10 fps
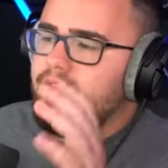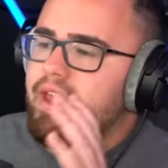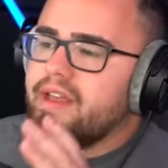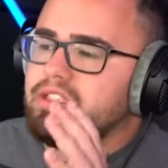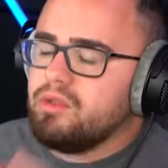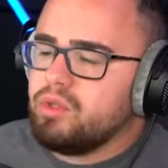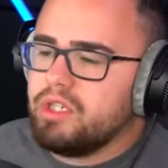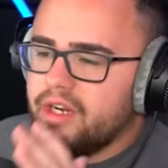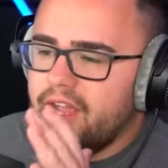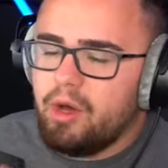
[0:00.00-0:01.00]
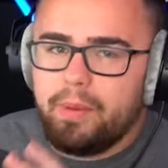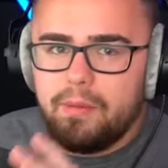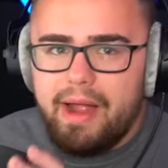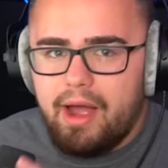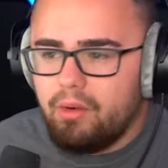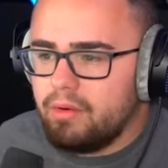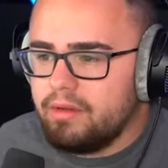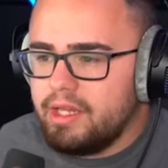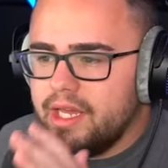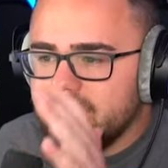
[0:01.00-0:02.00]
How the heck is Luca gonna help him out?
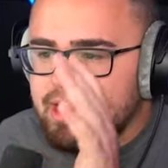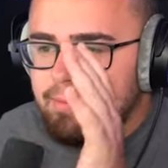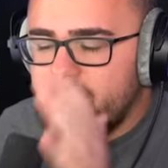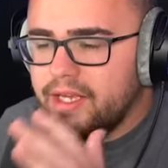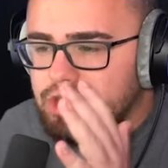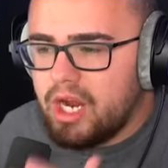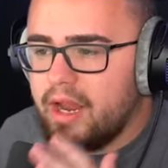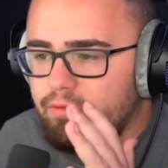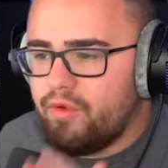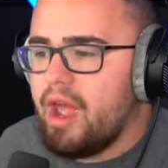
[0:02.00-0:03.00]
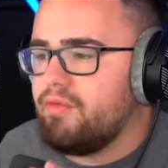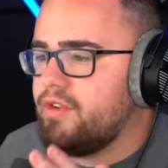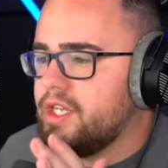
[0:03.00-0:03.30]
He is a big, giant, fat